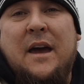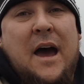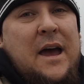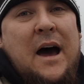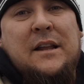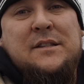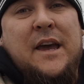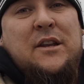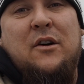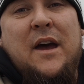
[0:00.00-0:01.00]

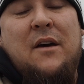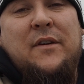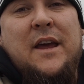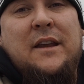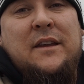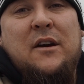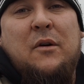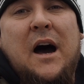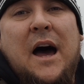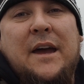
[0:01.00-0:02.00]
honestly, I don't have any idea
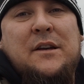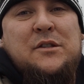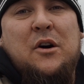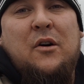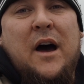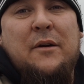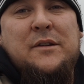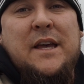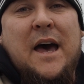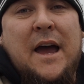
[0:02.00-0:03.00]
what ISO I
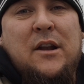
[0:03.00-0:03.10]
was at.